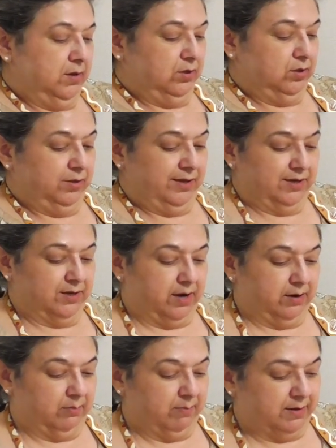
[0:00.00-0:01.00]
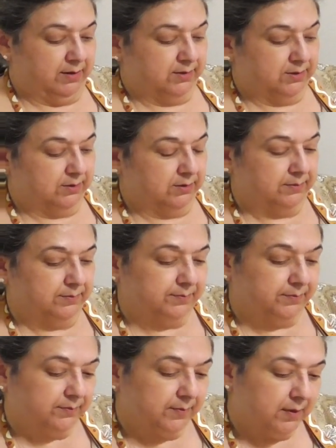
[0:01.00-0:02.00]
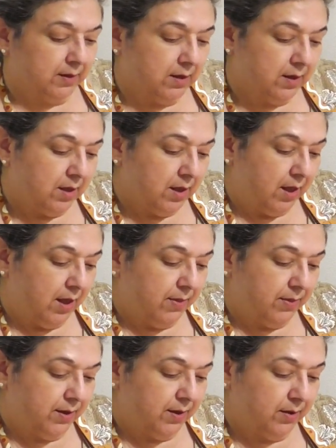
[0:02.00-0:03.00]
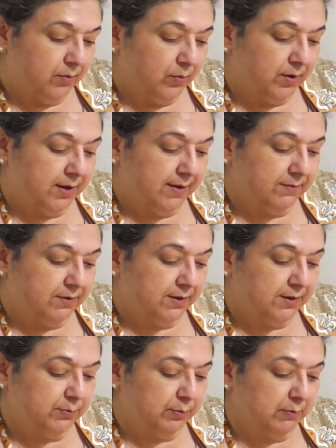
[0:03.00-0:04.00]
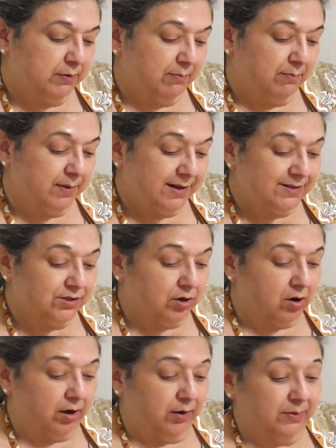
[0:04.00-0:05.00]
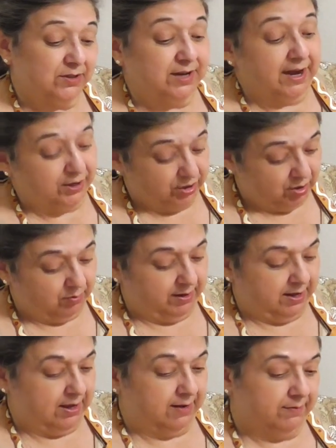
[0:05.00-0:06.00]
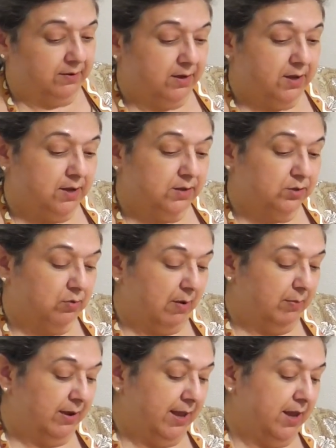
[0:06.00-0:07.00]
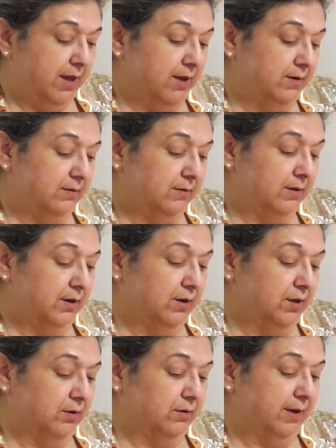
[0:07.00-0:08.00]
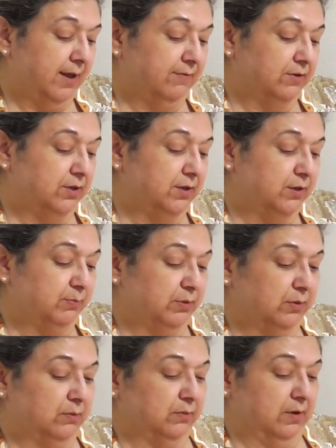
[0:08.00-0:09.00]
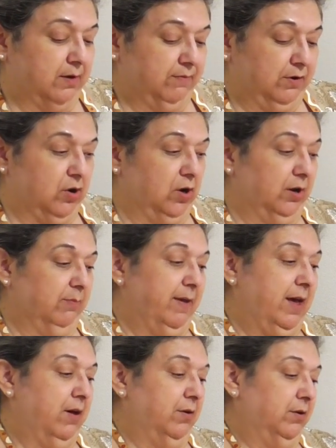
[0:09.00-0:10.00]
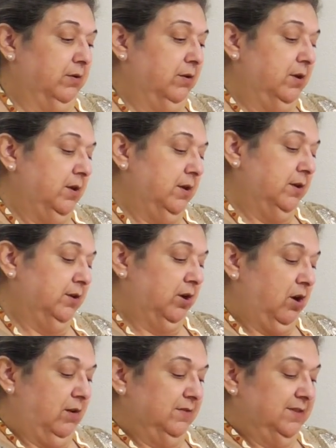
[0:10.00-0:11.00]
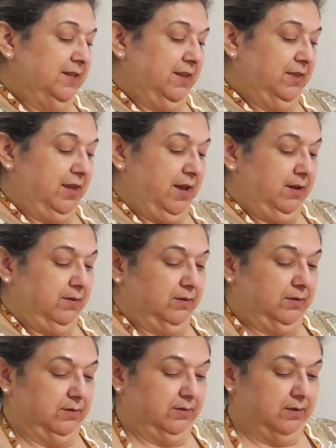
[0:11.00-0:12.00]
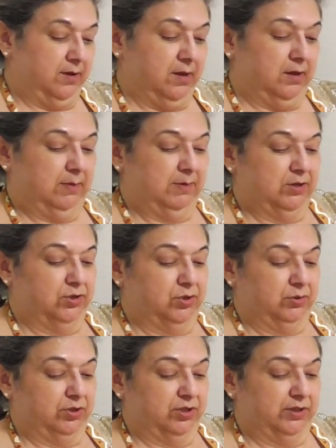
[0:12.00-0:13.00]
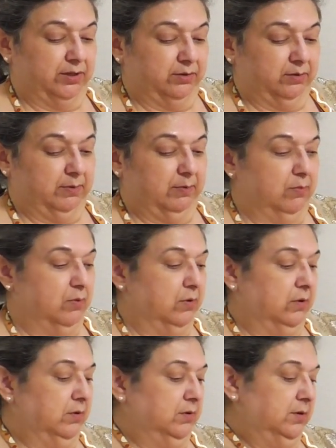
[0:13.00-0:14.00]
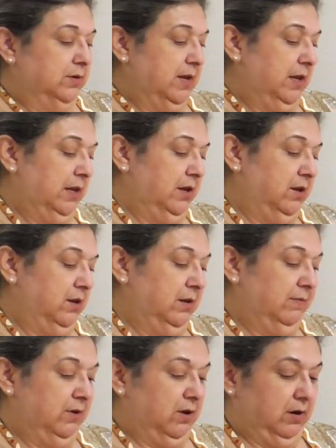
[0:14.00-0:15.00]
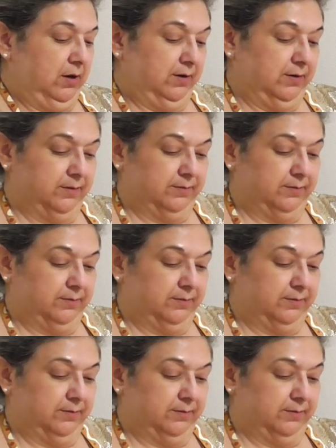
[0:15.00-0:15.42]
to the entire mix. And then 1/2 teaspoon of minced garlic, which I don't have, so I'm going to add another 1/2 teaspoon of the garlic powder to offset that. Let me just do just a little bit more, because I love garlic.